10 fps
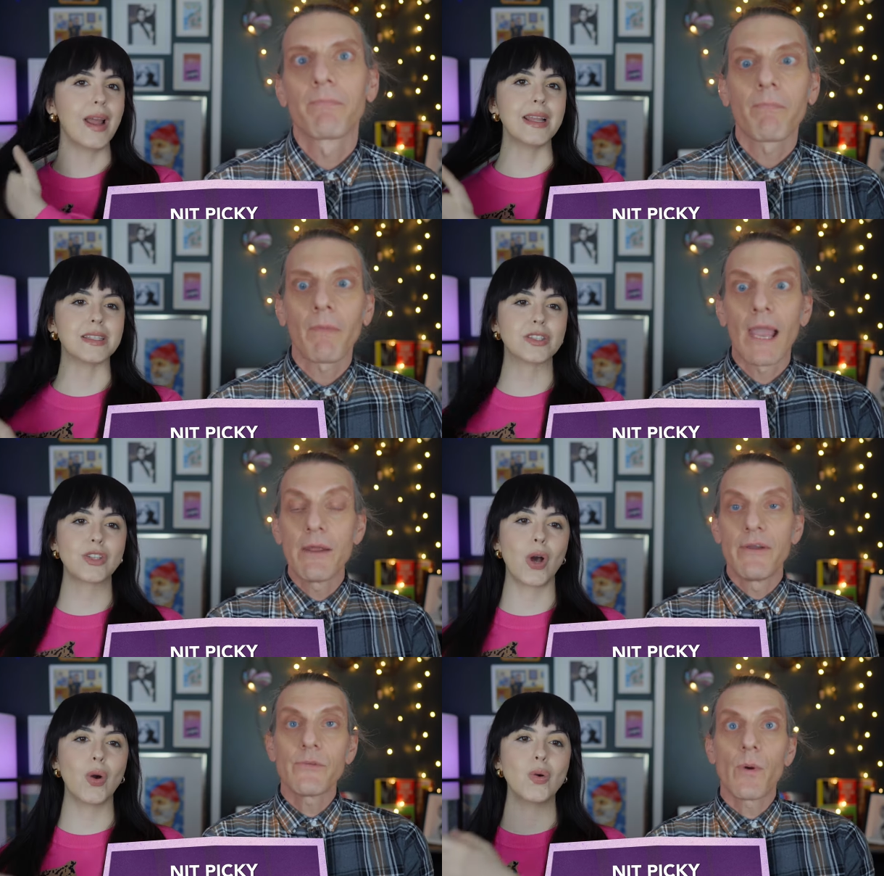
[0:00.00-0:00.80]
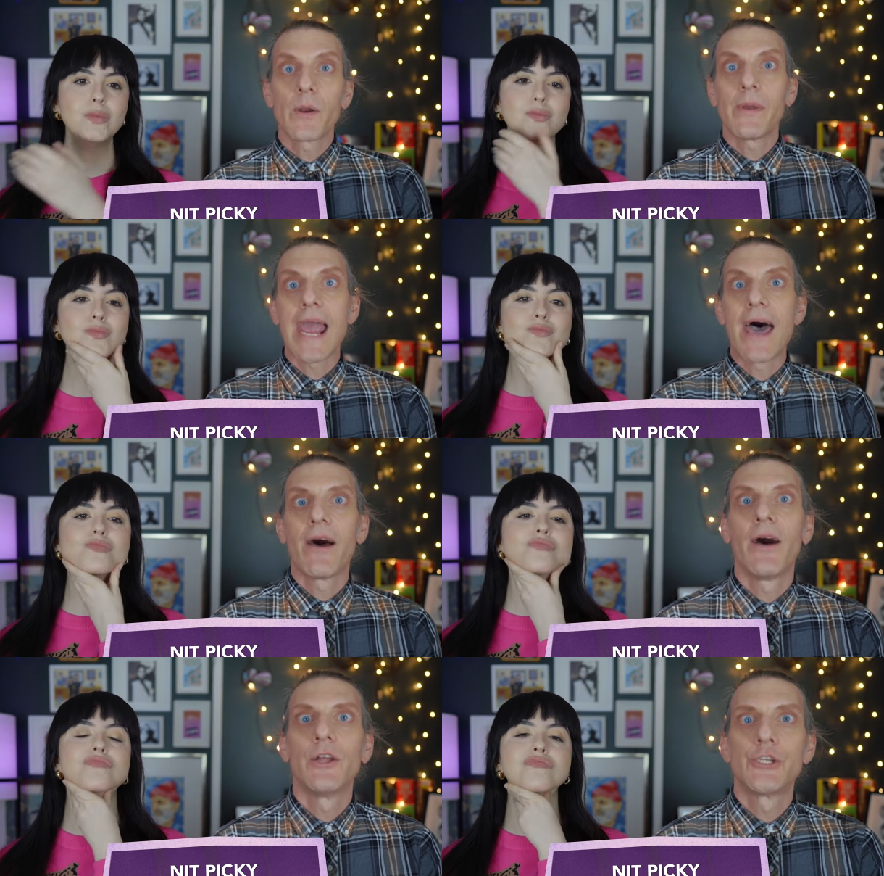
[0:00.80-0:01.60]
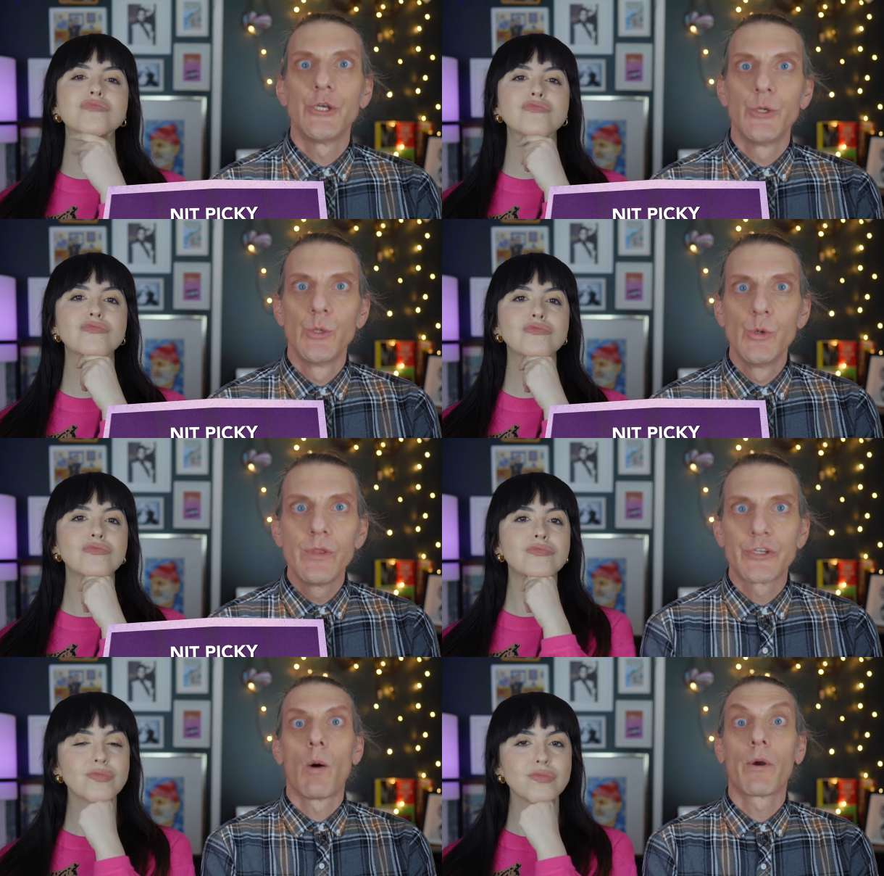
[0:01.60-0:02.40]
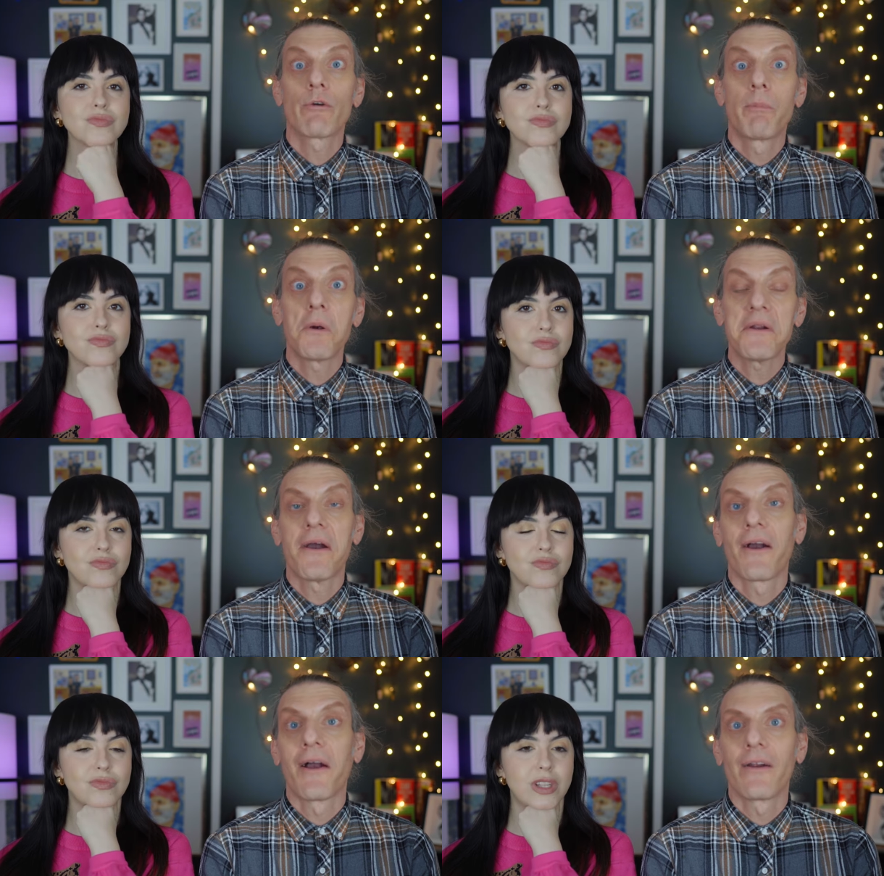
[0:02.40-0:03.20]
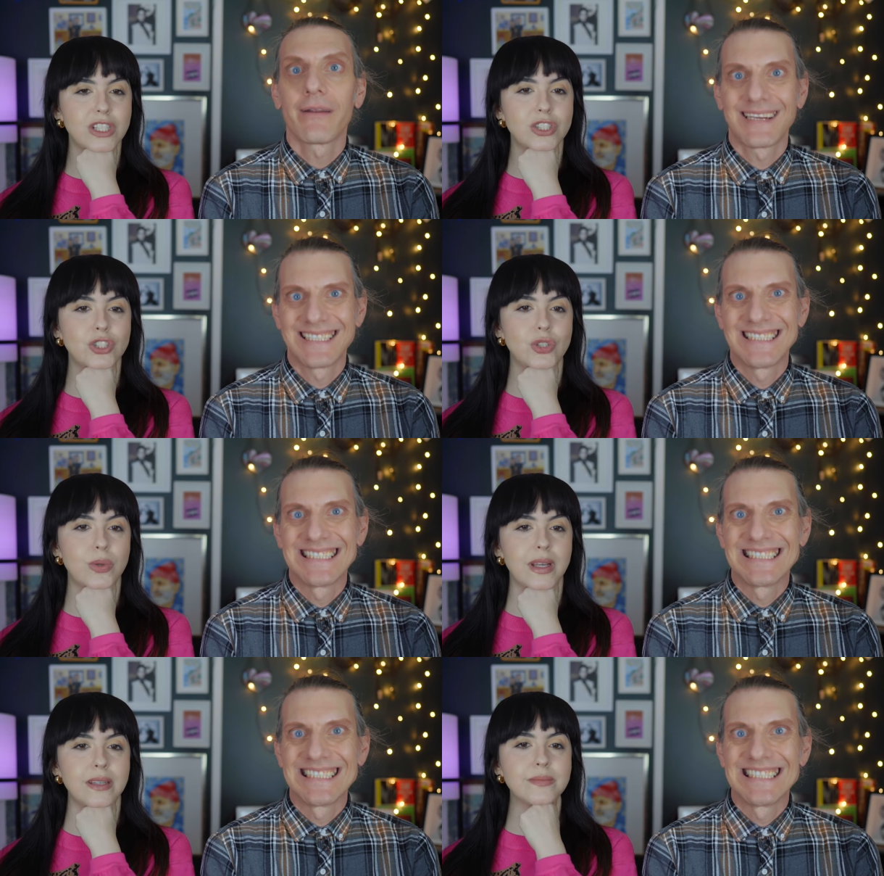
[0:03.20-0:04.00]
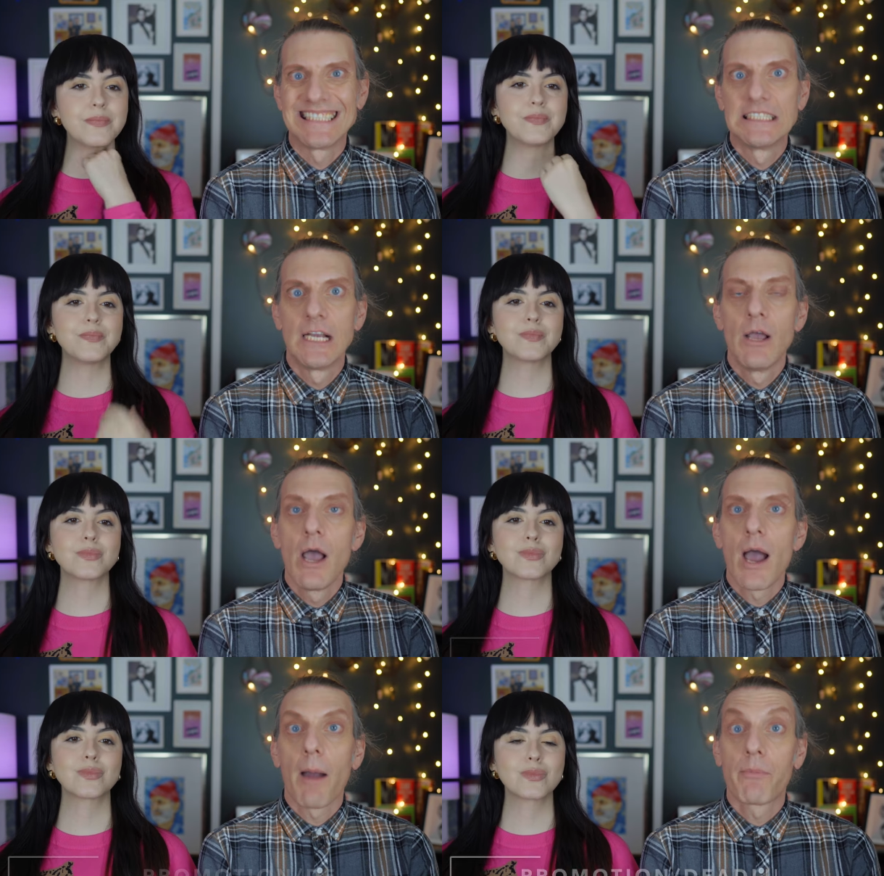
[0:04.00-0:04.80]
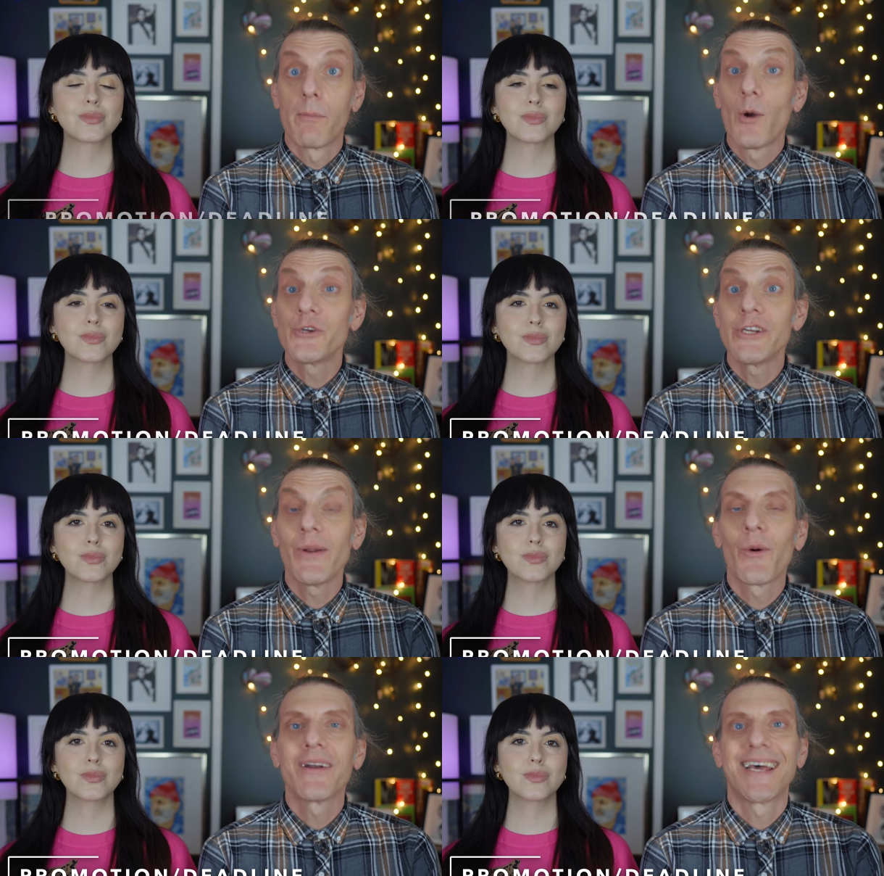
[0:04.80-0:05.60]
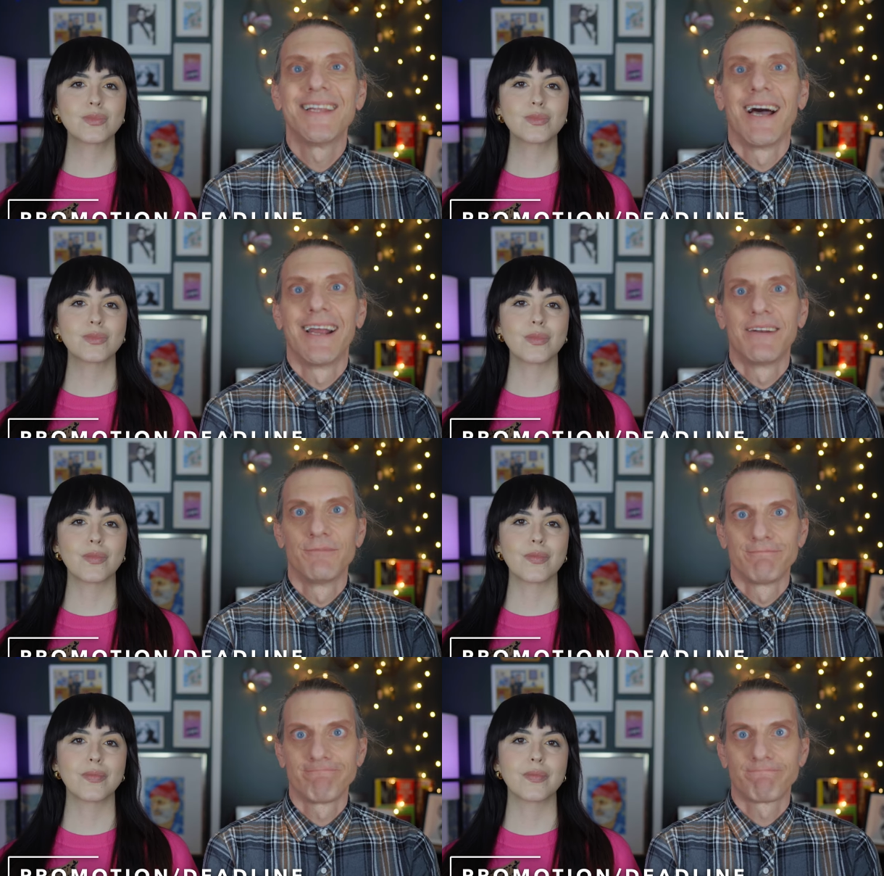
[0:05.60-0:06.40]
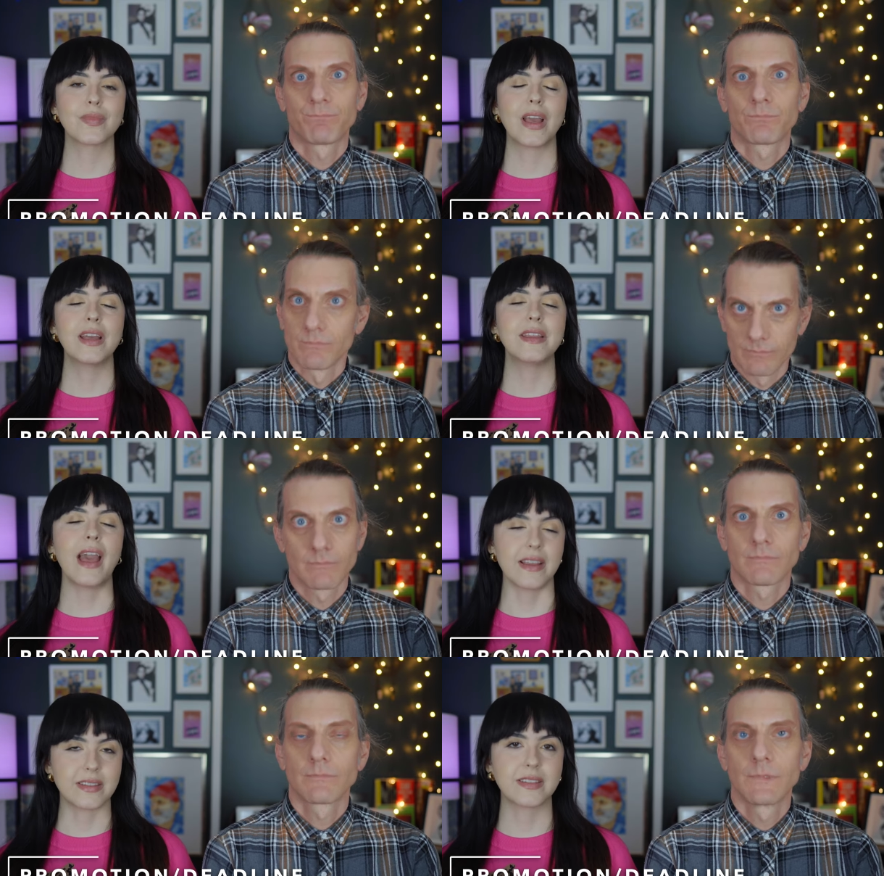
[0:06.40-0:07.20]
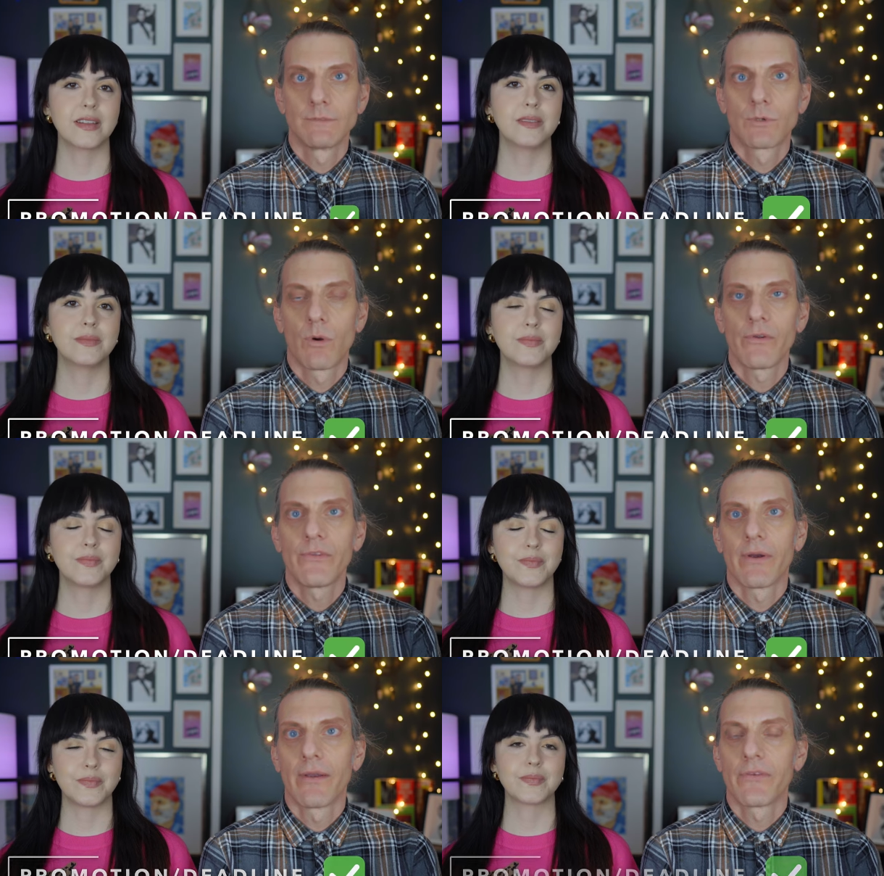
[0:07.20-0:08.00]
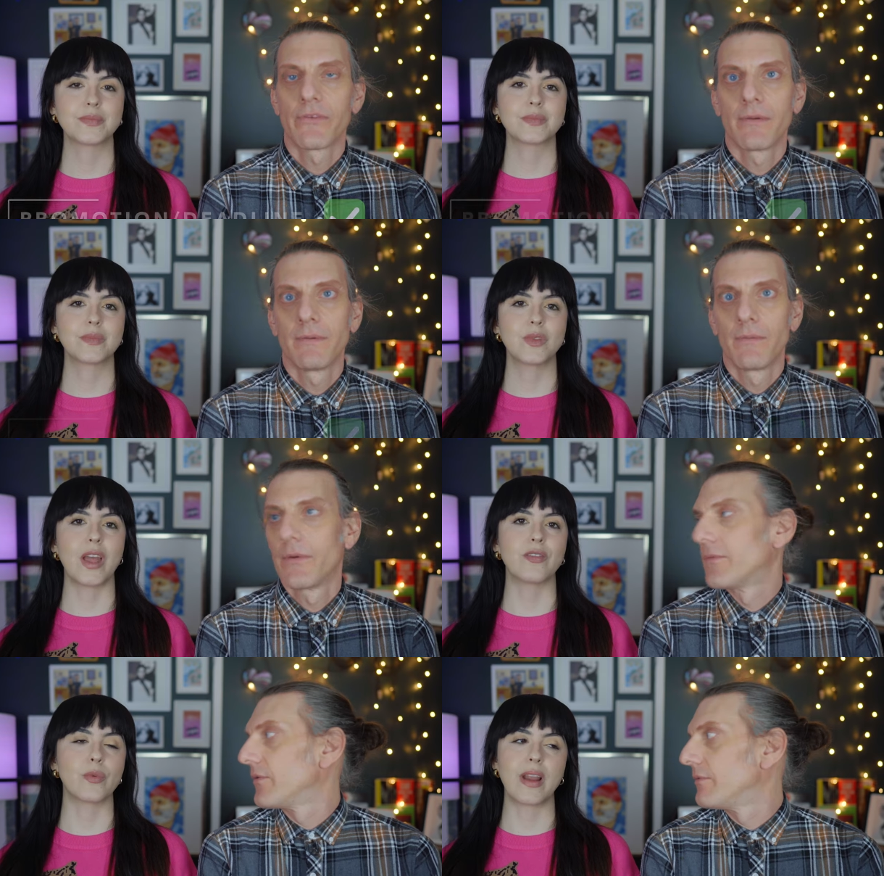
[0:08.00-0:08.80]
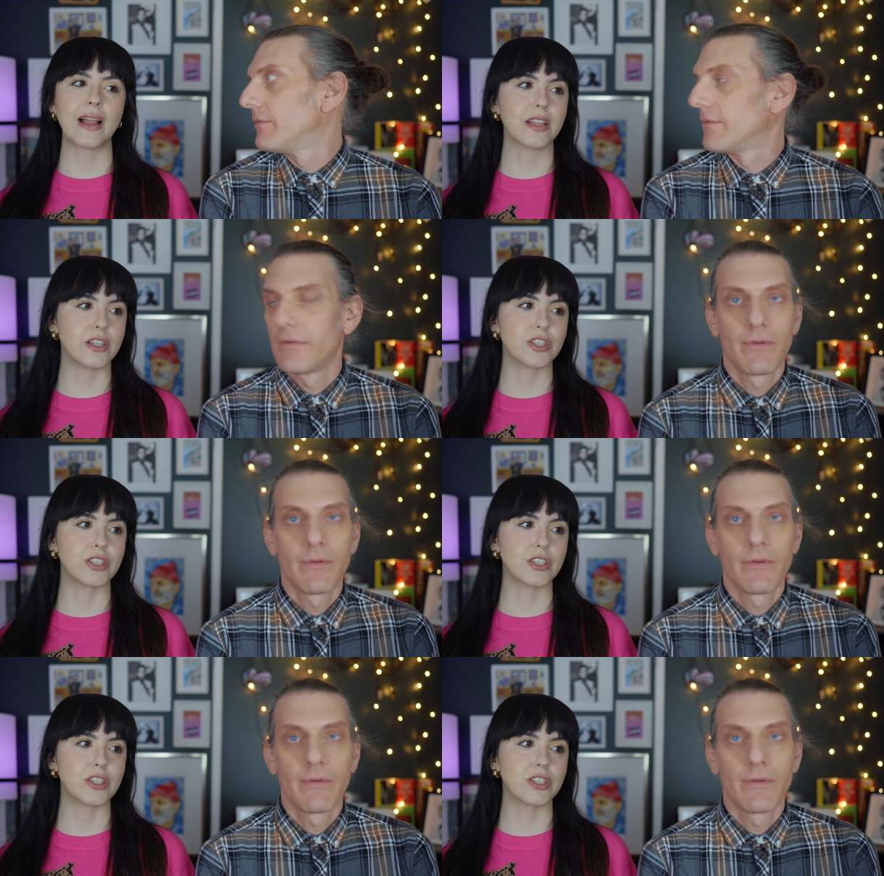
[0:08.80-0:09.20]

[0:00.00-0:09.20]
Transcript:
Speaker 1: right. Anyways, so... why don't we head on to the Hallmark report card?
Speaker 2: Let's do it.
Speaker 1: A promotion or a deadline? Yes. Of course there is.
Speaker 2: We have a reality